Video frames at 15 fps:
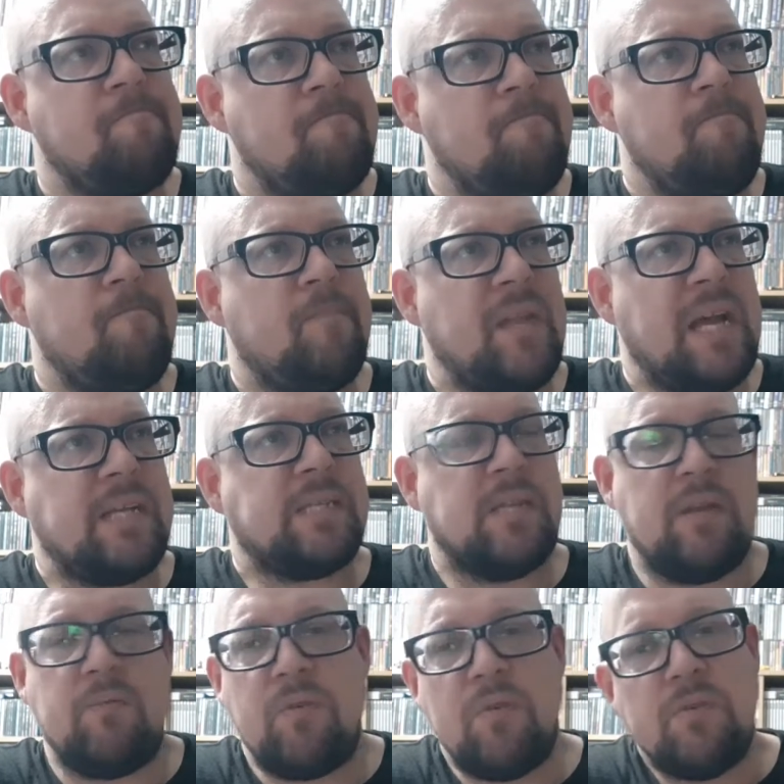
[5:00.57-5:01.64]
hmm, that's
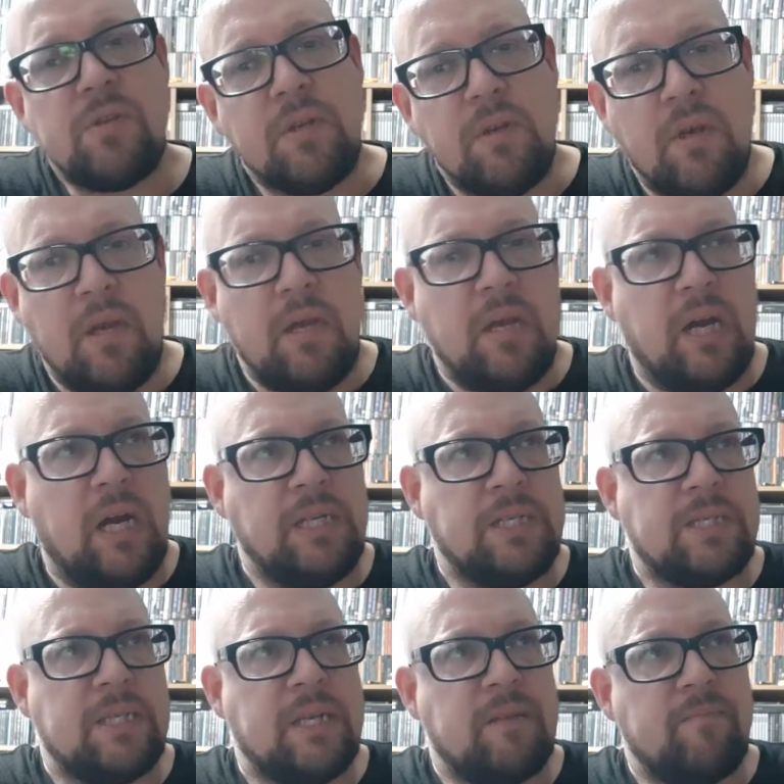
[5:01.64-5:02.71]
no good. I
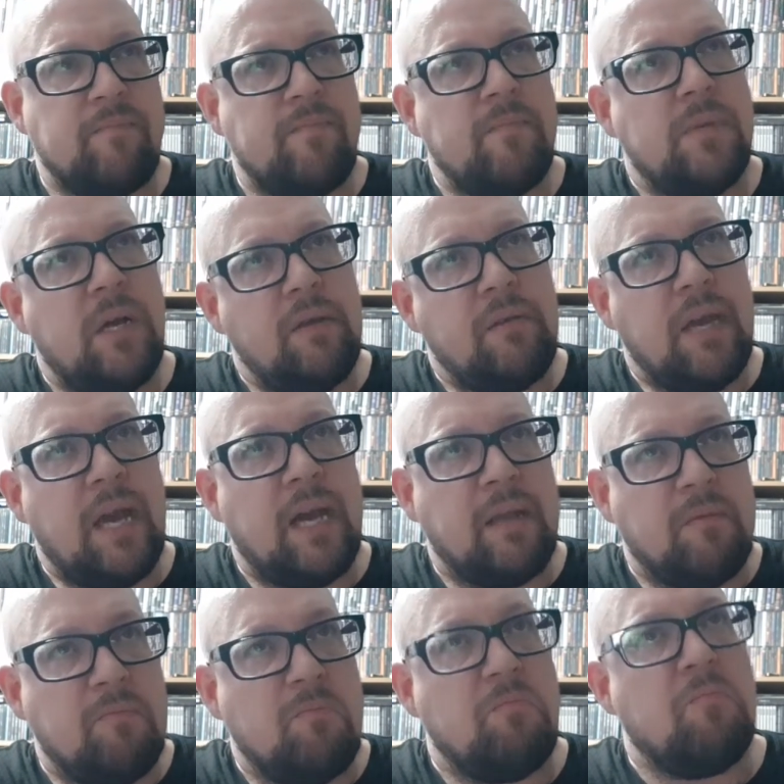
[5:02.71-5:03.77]
just think, okay,
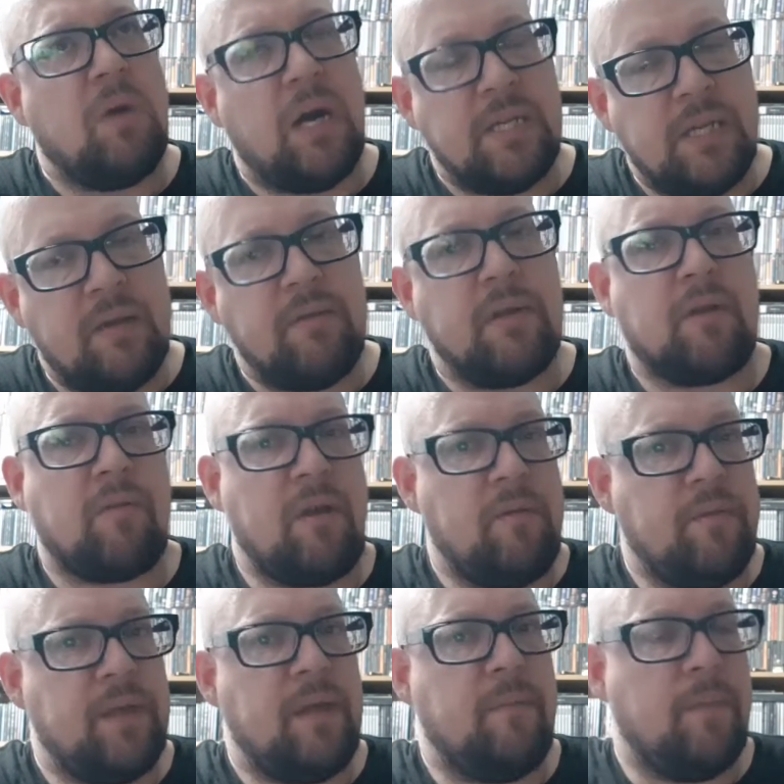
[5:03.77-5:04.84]
I don't agree
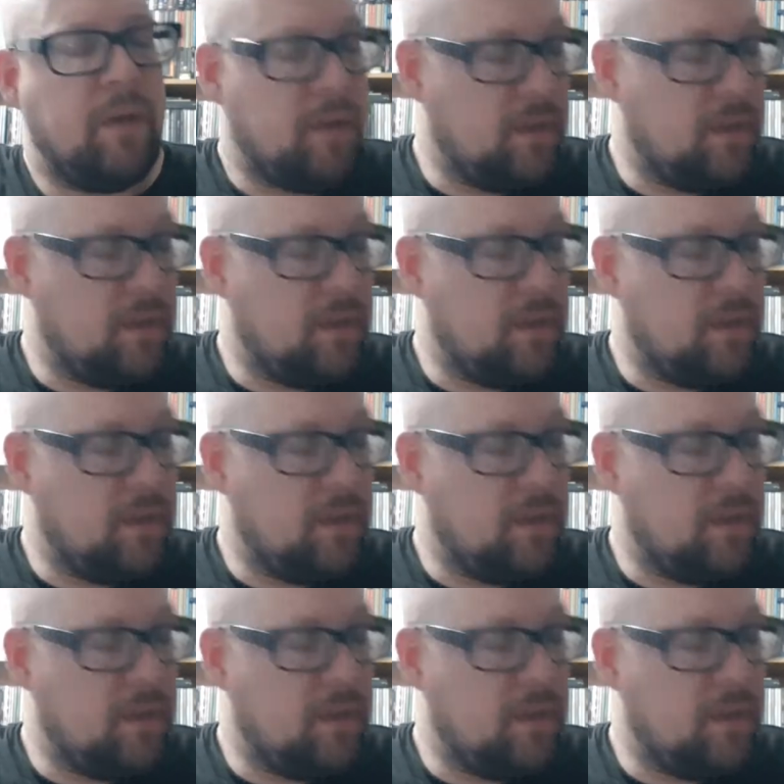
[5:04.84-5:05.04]
with him.